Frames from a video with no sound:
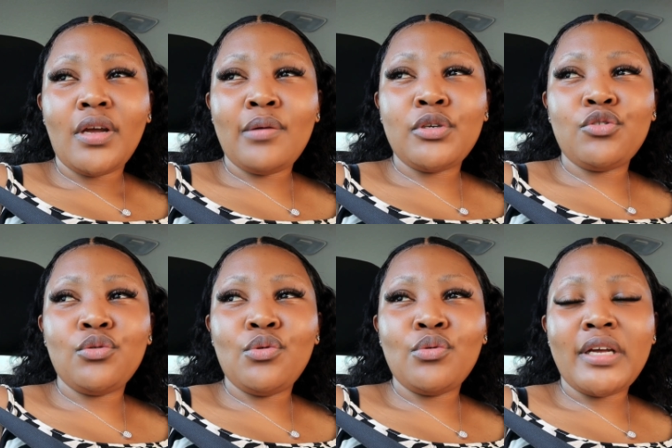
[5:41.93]
I want to
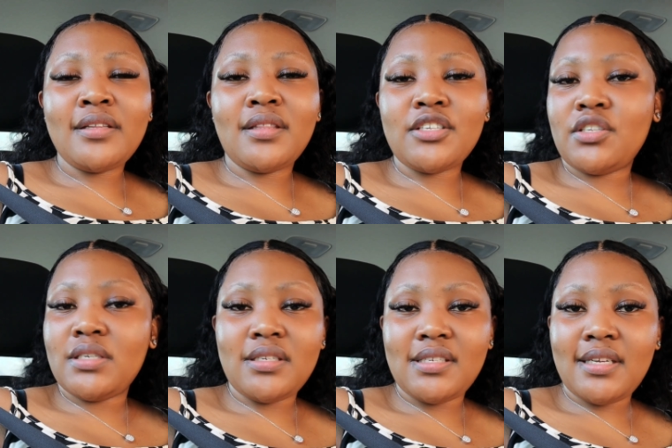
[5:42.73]
go get the
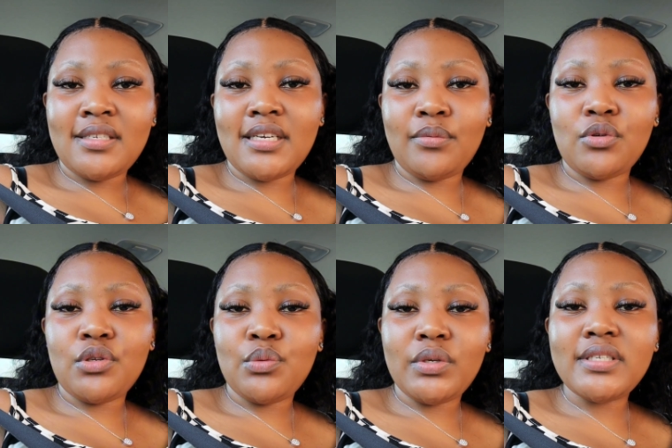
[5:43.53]
circuit center because
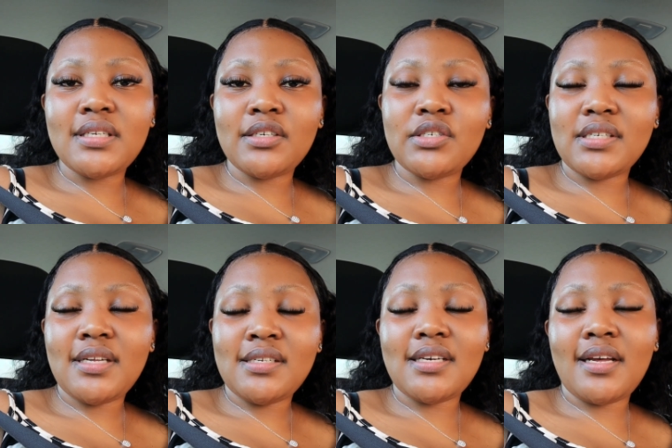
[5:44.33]
we're doing circuit
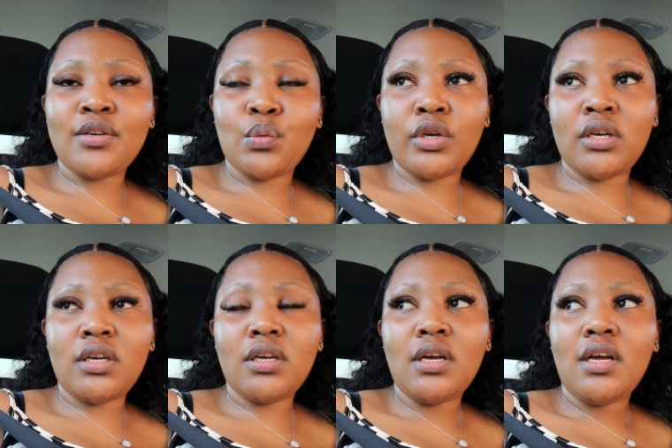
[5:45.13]
center at
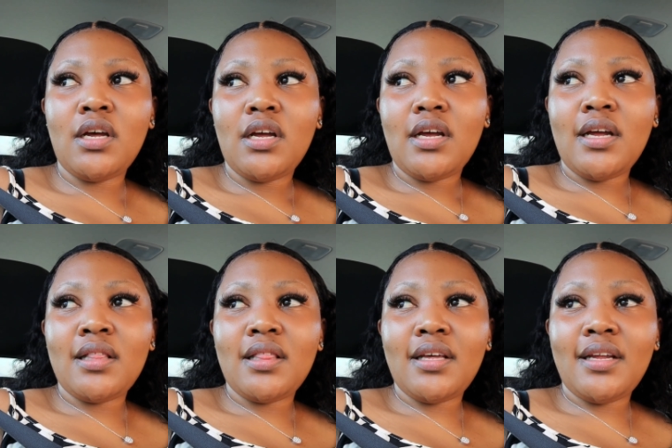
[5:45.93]
work,
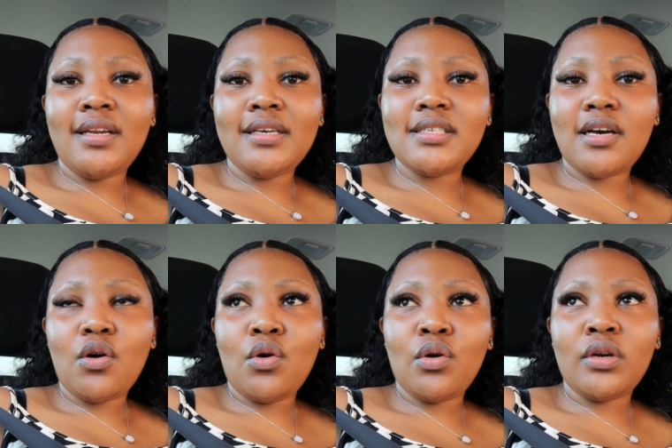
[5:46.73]
and then later
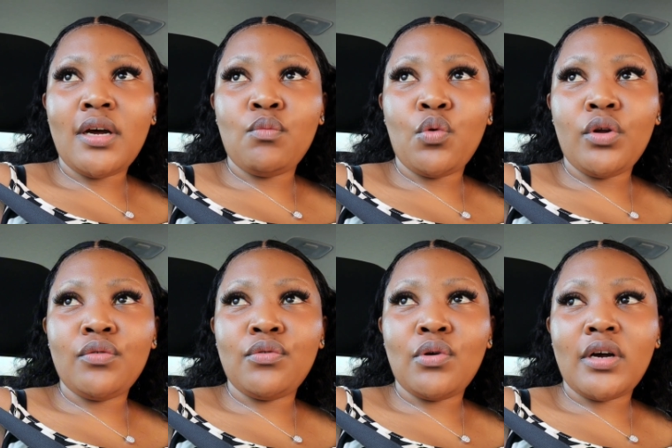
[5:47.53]
on I'm going
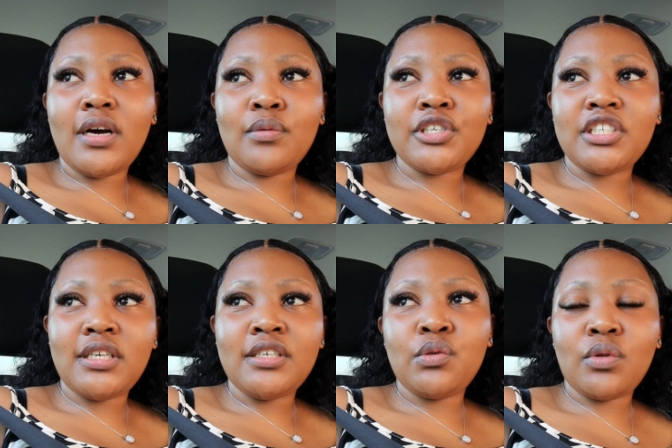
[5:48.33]
for a car wash
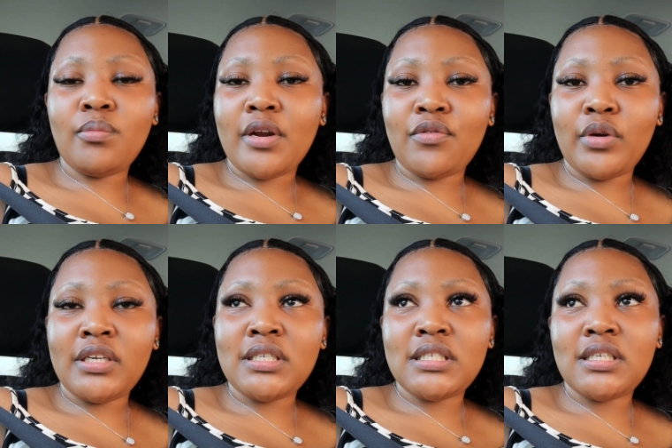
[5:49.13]
date with my
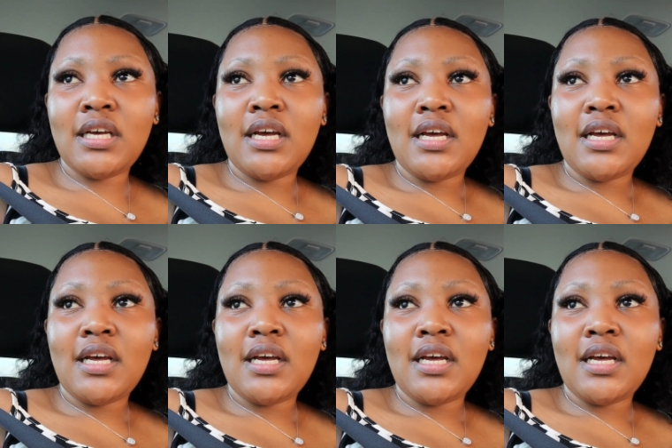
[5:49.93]
friends,